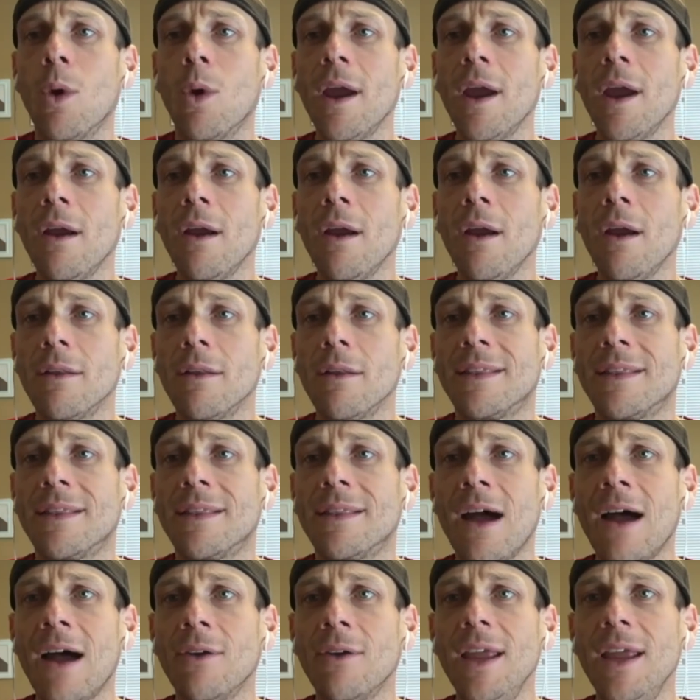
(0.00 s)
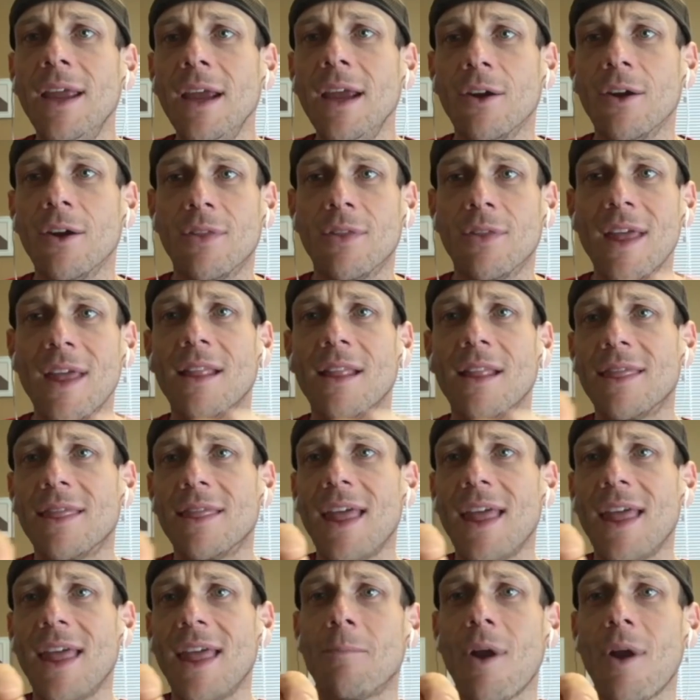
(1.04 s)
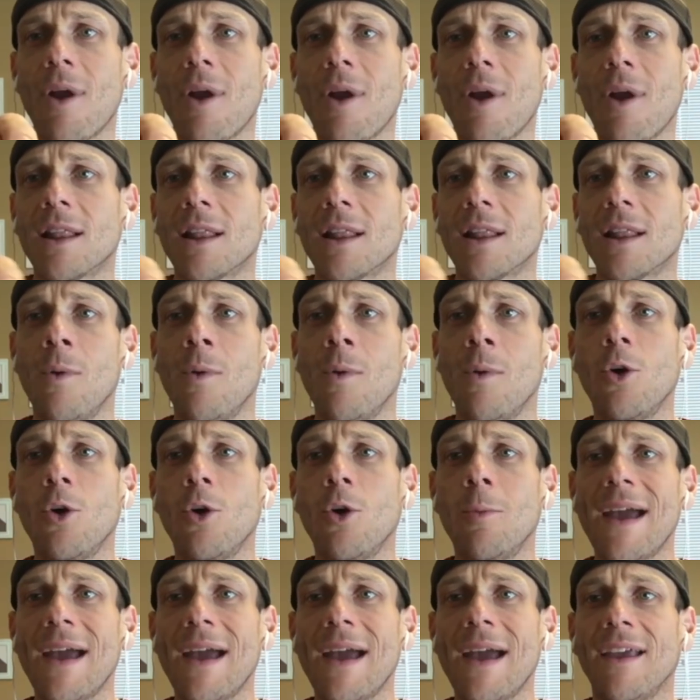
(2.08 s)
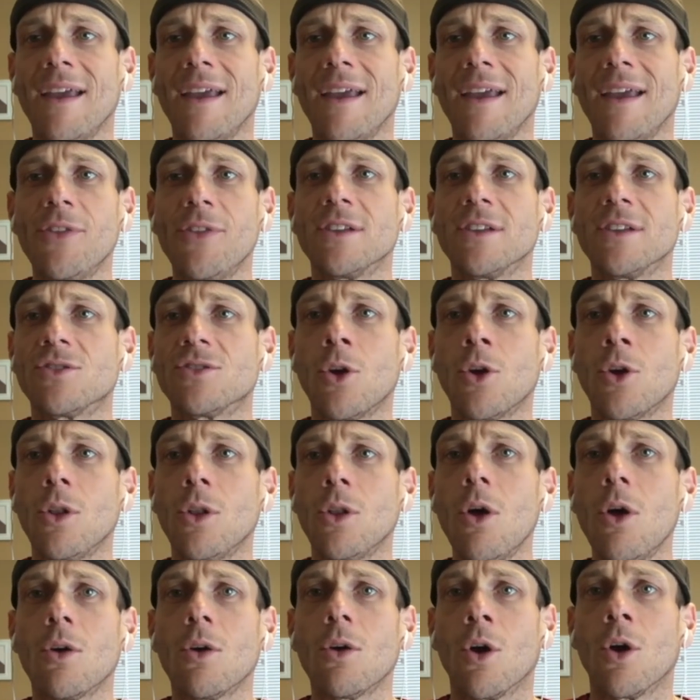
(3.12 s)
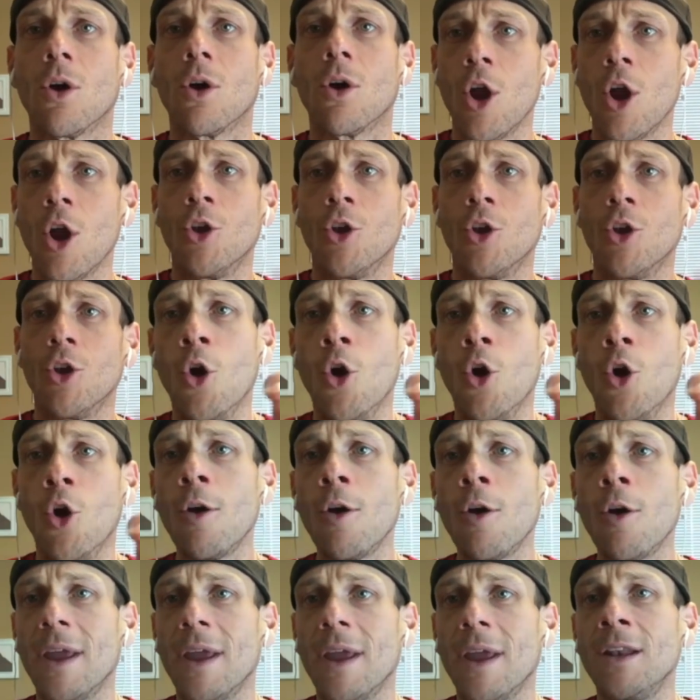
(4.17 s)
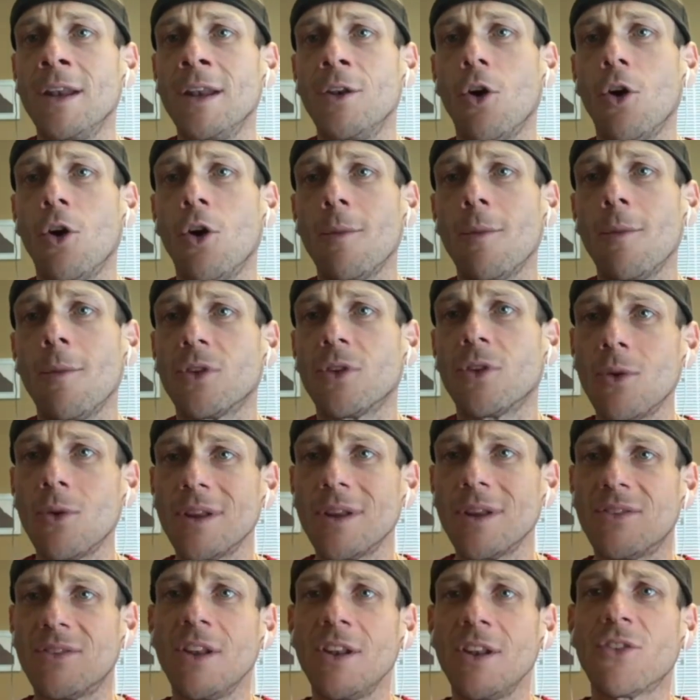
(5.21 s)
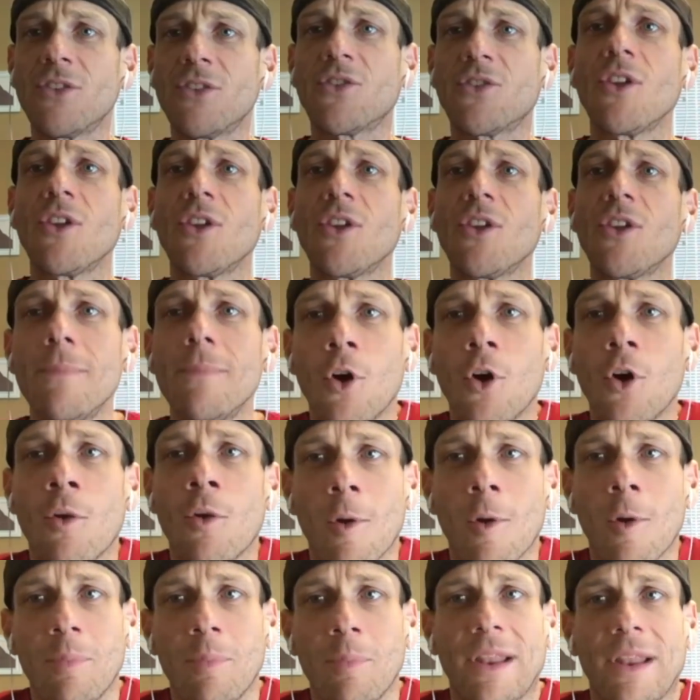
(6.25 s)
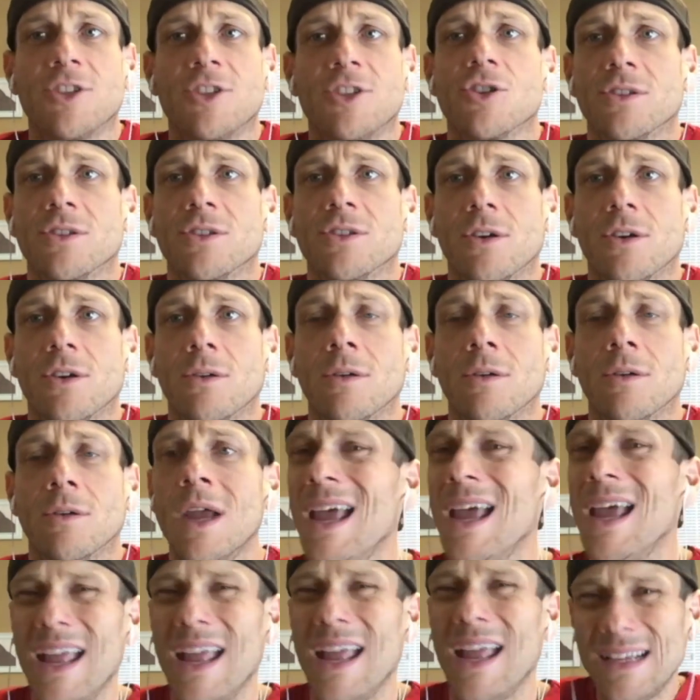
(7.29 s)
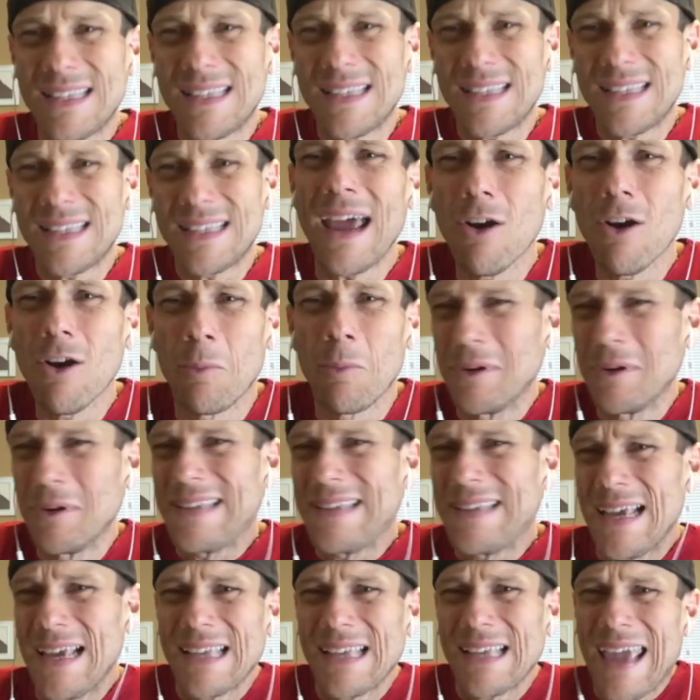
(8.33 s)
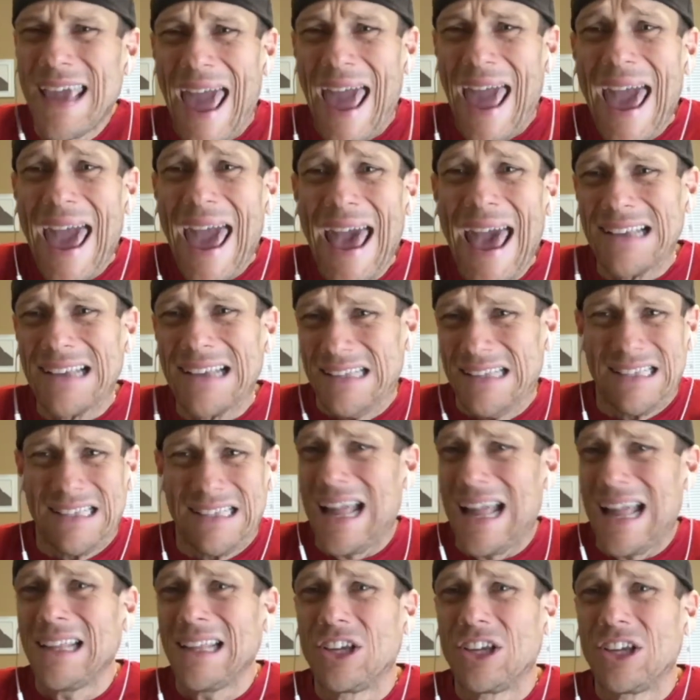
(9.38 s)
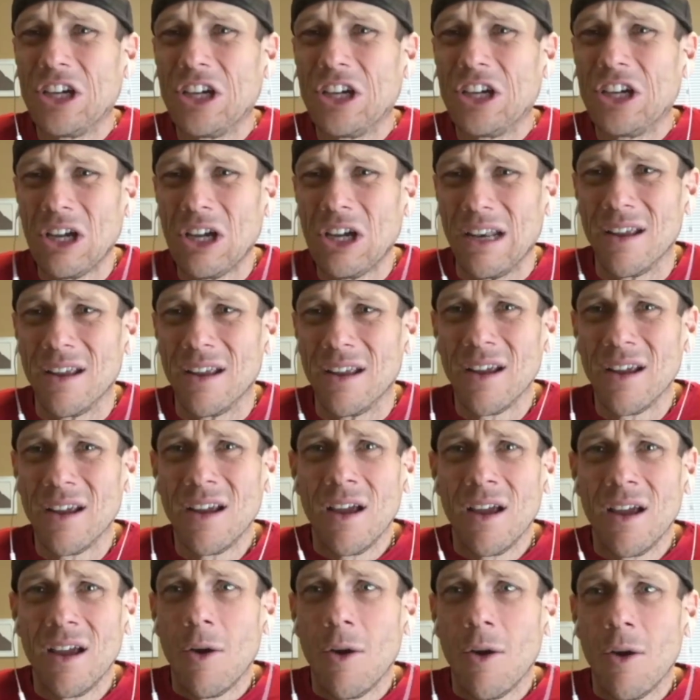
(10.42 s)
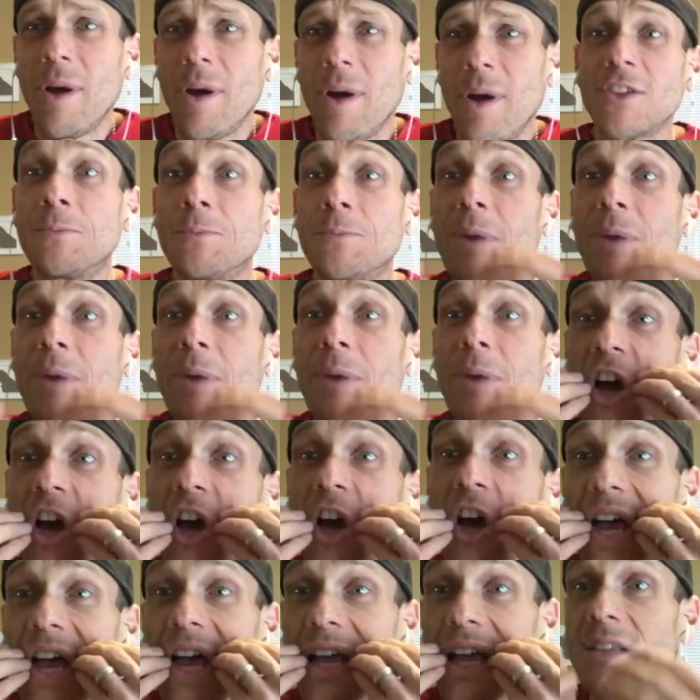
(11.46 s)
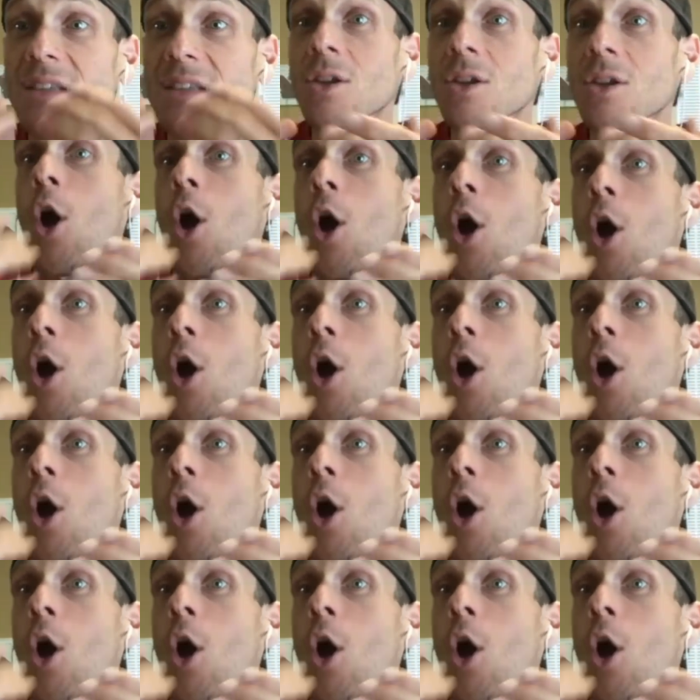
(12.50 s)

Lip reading: we're down here. That broccoli, when we go back to healthy, it's no longer normal in the normal zone. It's in the subnormal pleasure zone, and it's terrible. It tastes like ass. It's not good. But it's because